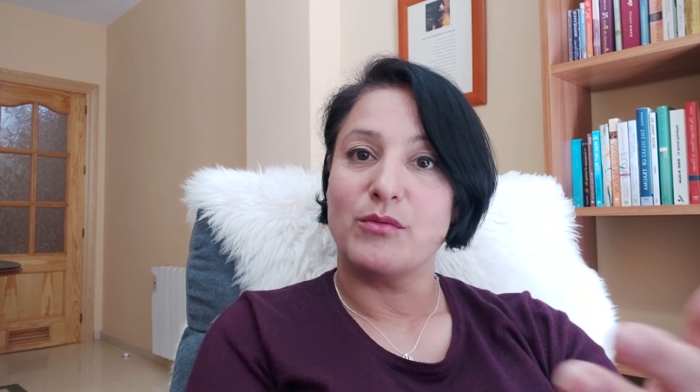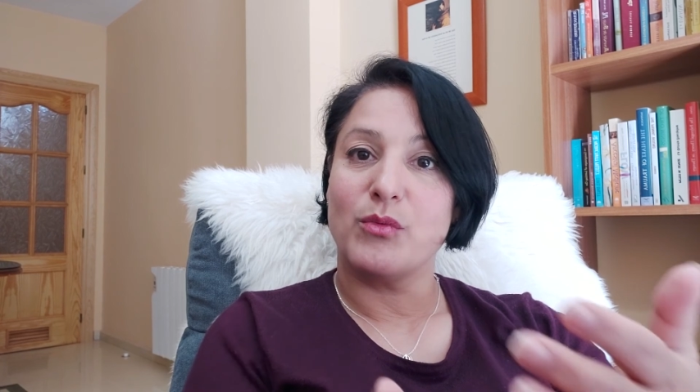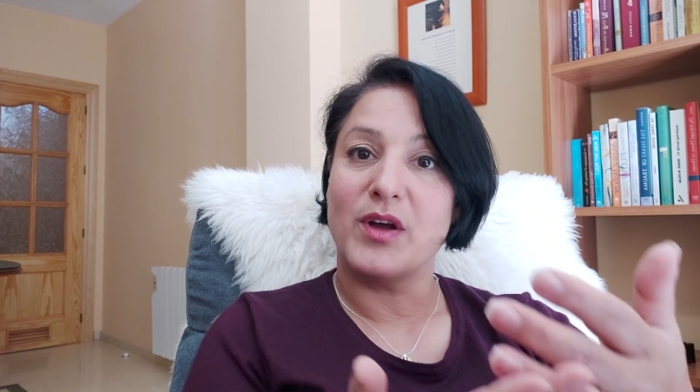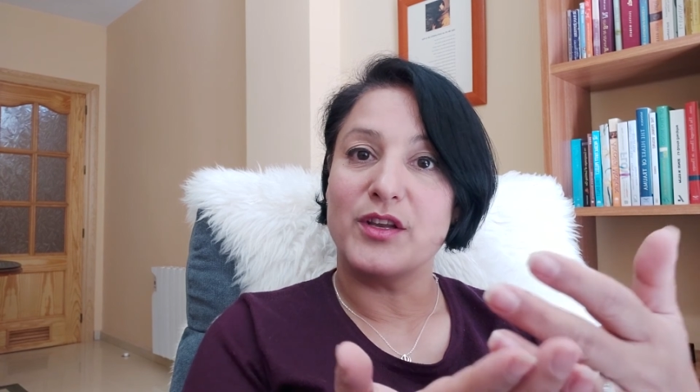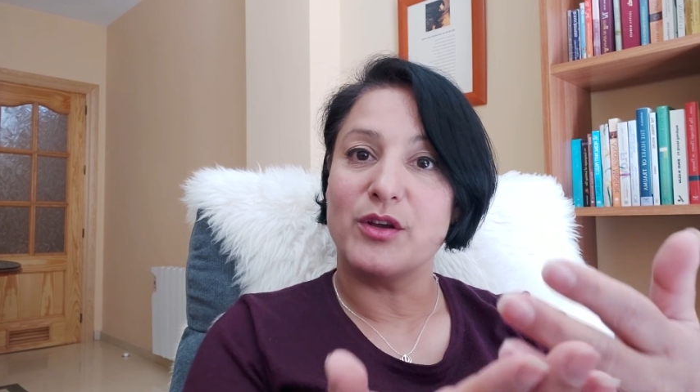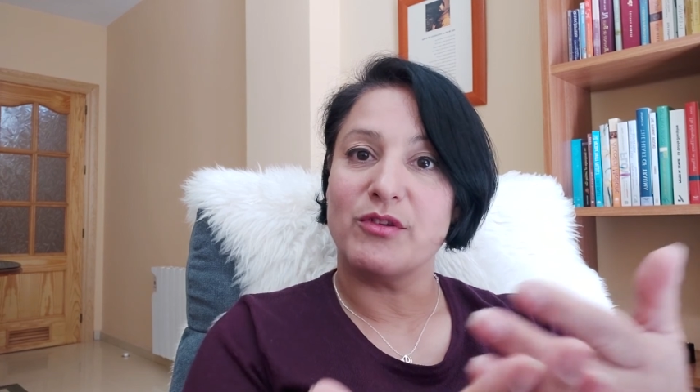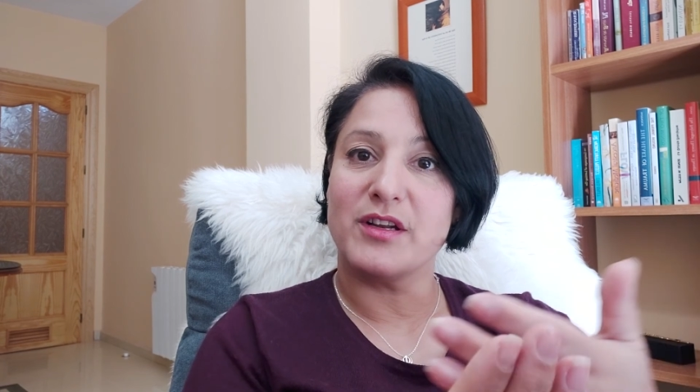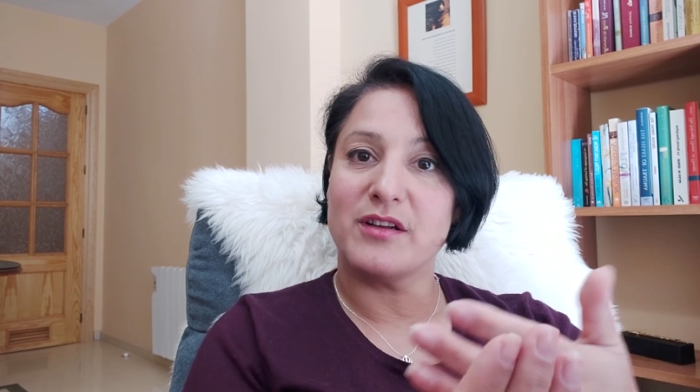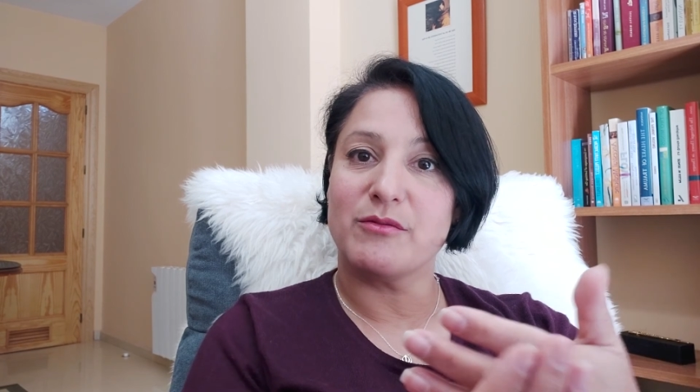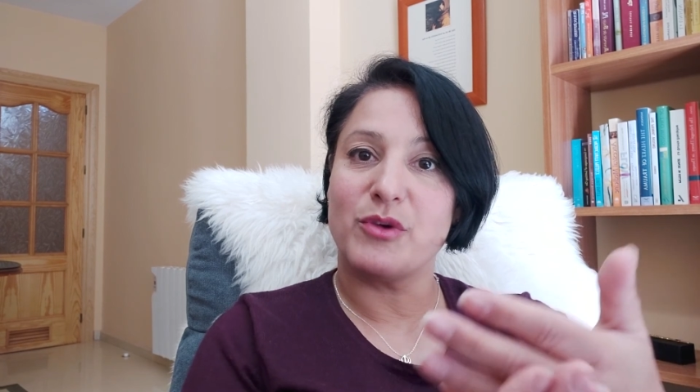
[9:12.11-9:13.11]
when you're
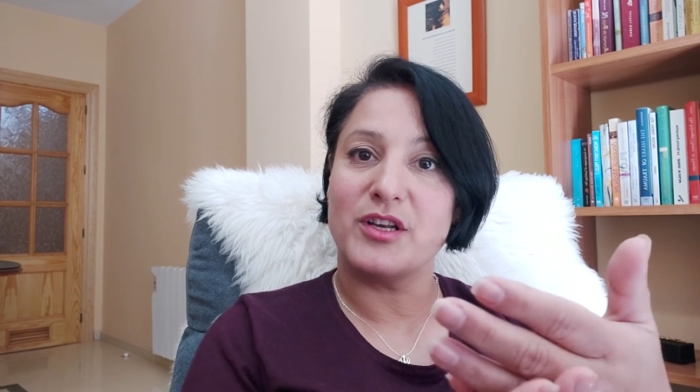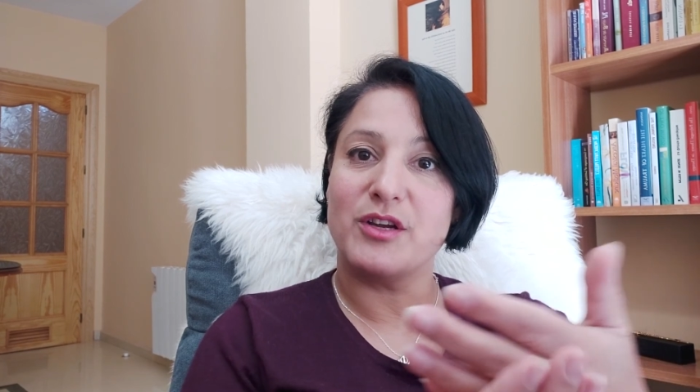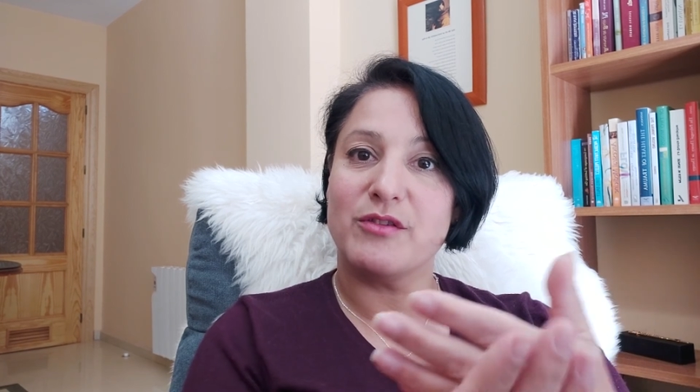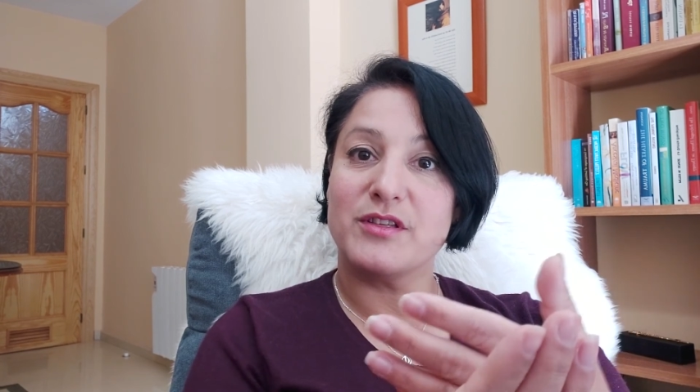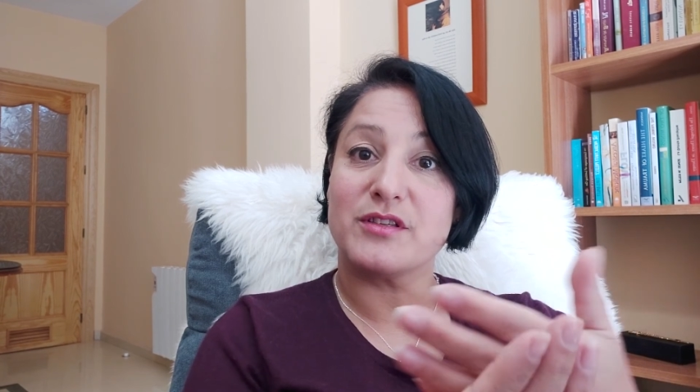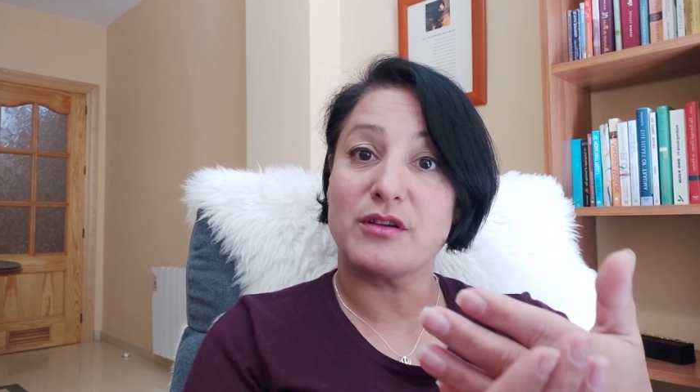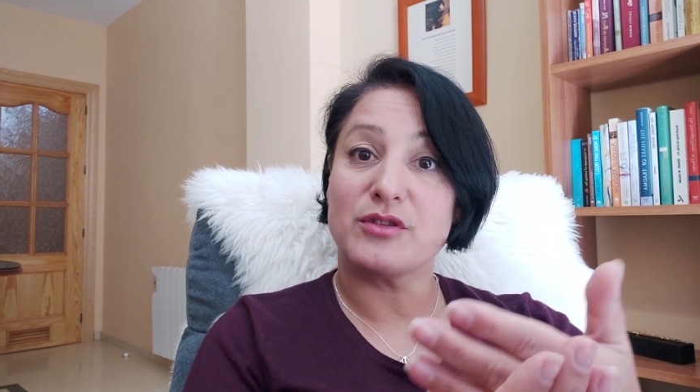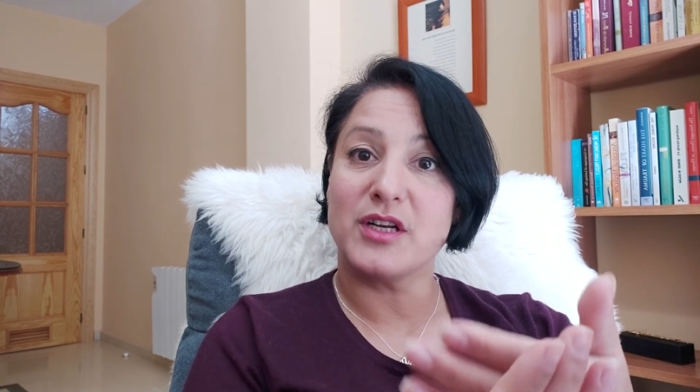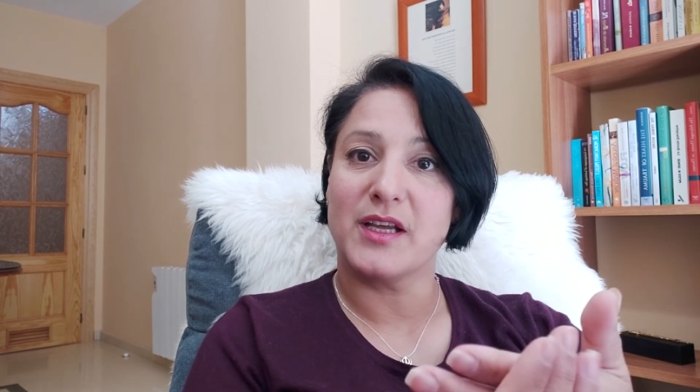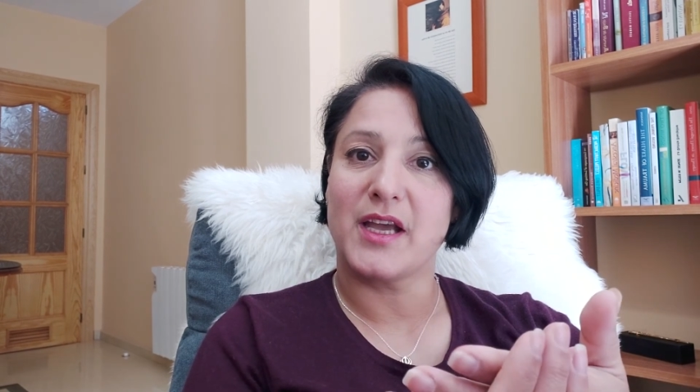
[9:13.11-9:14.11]
in
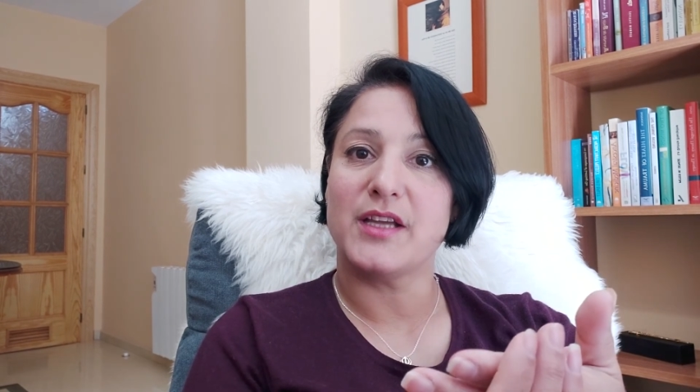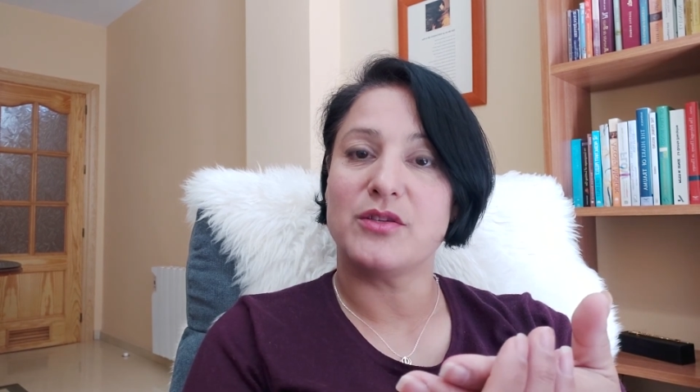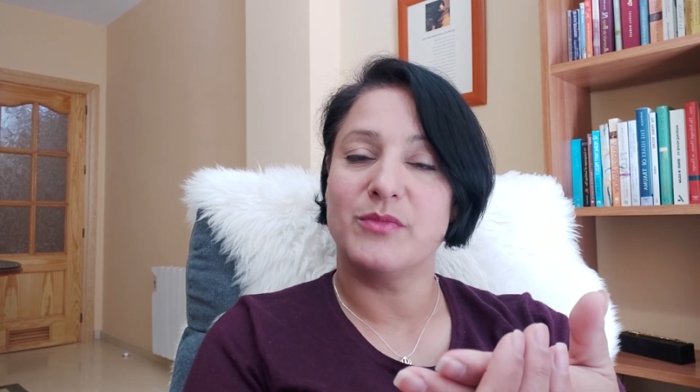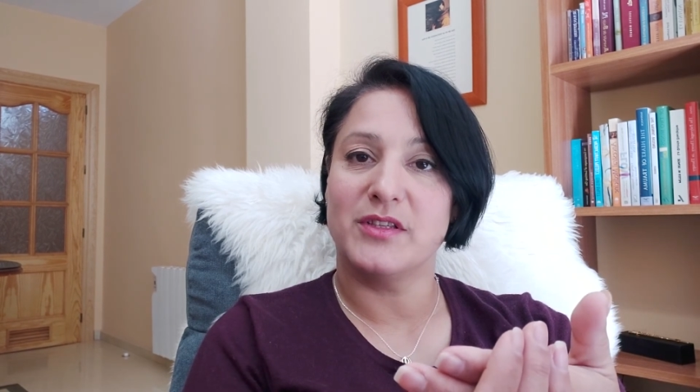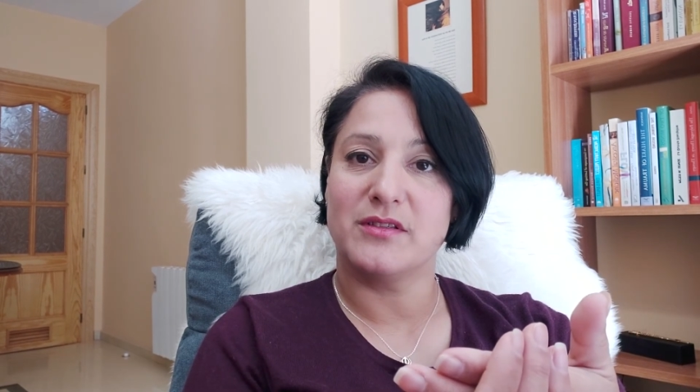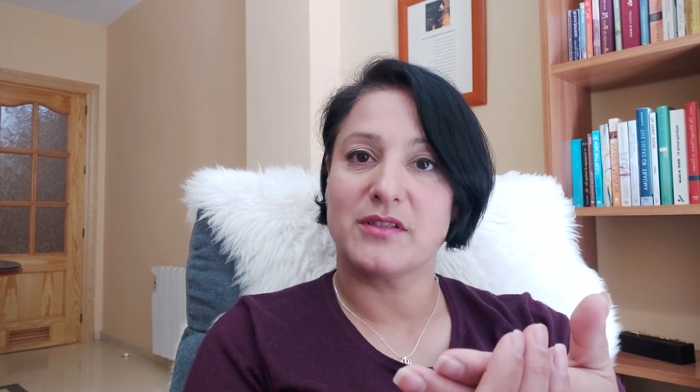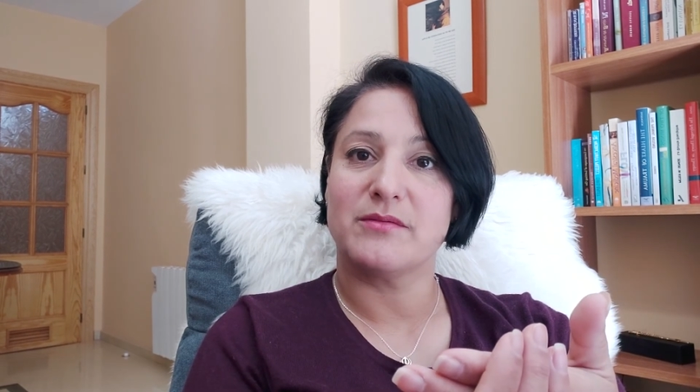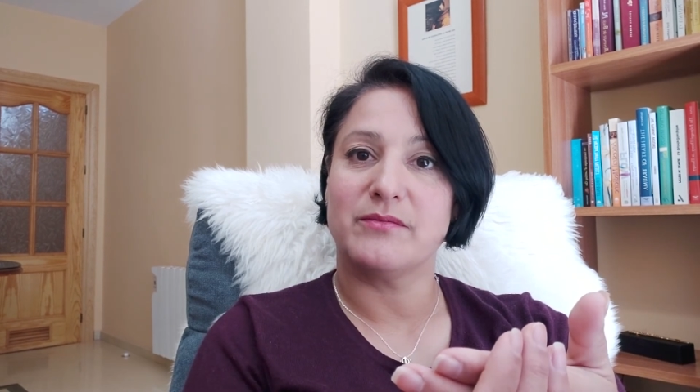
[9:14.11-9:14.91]
social engagement.